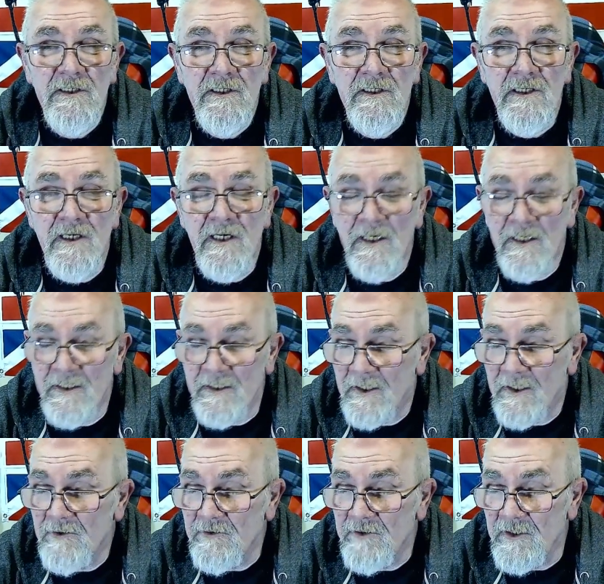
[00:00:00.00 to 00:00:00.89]

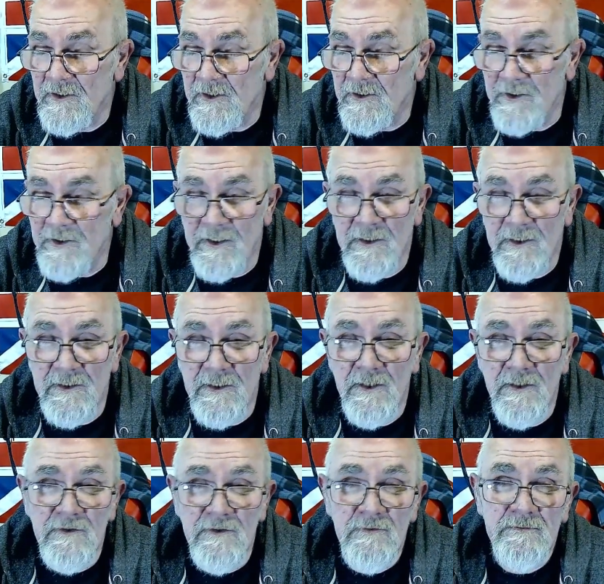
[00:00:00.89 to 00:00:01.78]
including in the
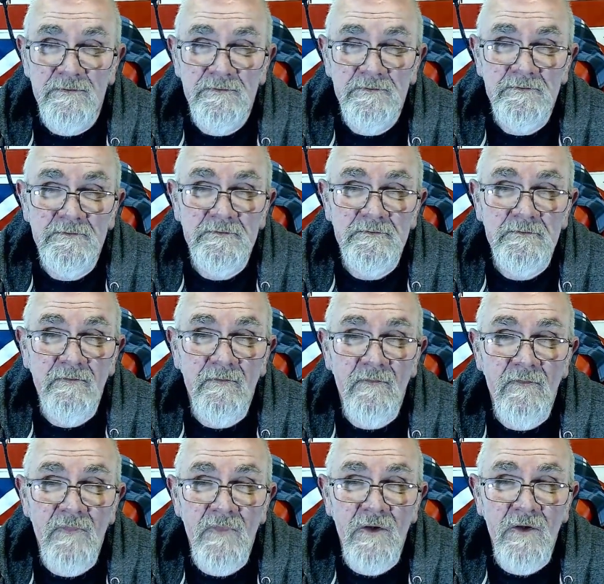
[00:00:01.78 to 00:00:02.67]
EU,
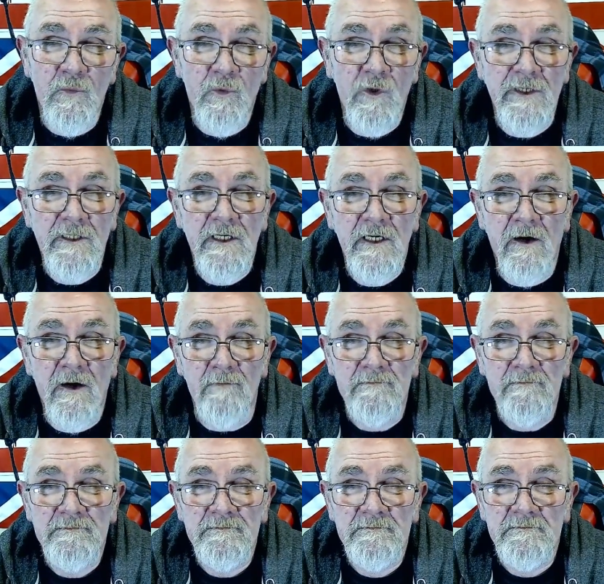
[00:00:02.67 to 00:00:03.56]
we can't,
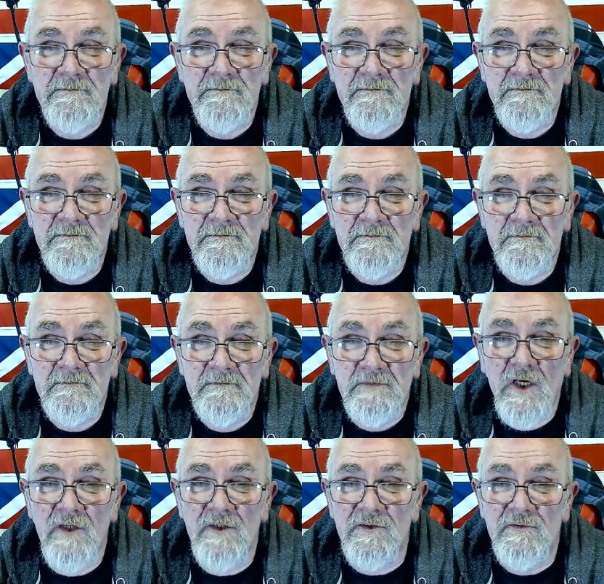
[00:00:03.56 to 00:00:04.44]

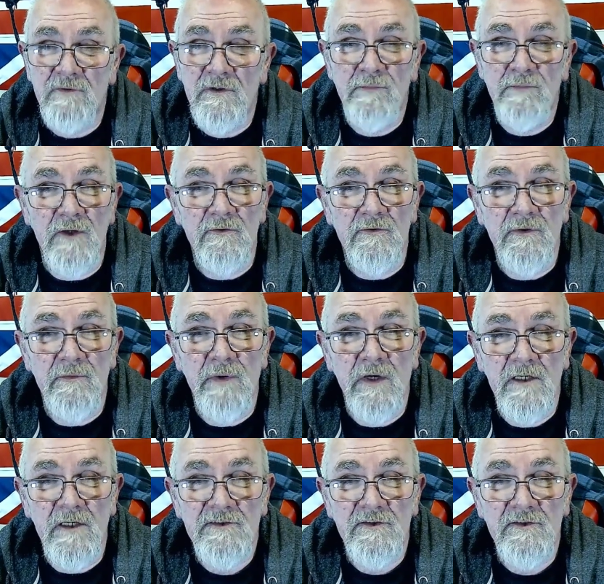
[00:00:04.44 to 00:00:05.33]
because we blew the
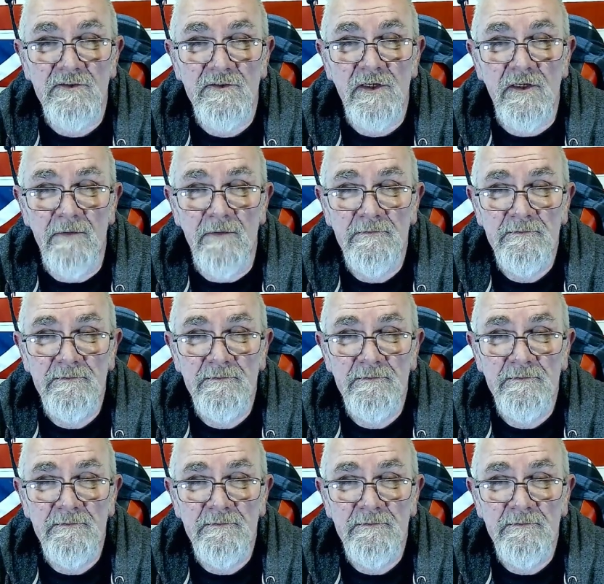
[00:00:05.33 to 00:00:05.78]
bastards up.